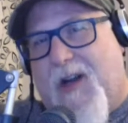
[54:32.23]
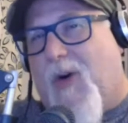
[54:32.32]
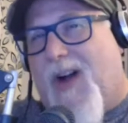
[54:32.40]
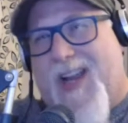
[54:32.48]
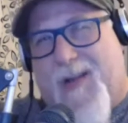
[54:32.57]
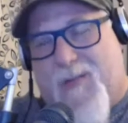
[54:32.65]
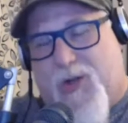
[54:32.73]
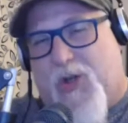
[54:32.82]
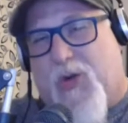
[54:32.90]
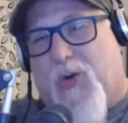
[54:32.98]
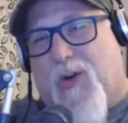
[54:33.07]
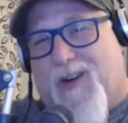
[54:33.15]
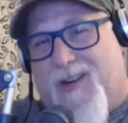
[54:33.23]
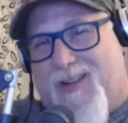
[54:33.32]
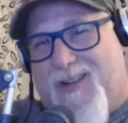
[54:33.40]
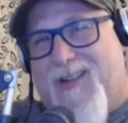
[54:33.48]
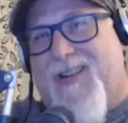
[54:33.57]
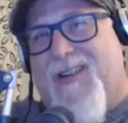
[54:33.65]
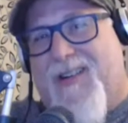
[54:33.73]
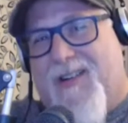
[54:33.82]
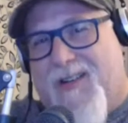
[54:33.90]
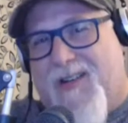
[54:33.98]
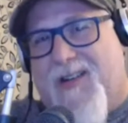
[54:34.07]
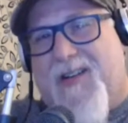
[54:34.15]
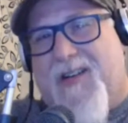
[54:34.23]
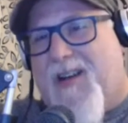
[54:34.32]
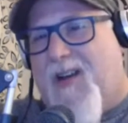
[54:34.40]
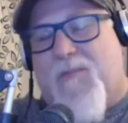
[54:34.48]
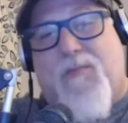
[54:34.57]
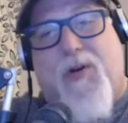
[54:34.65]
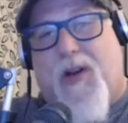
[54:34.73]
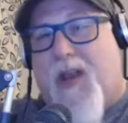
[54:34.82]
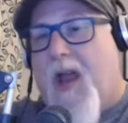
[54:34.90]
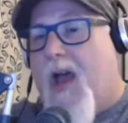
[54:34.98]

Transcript: Oh, I am sure. Positive? Do you think